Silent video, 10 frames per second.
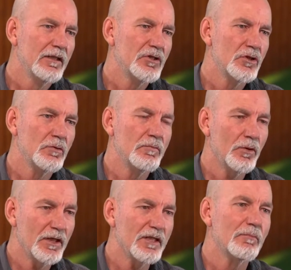to
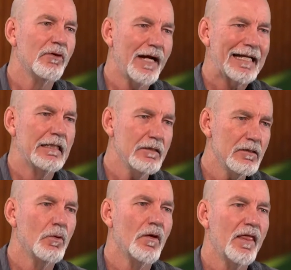put into practice what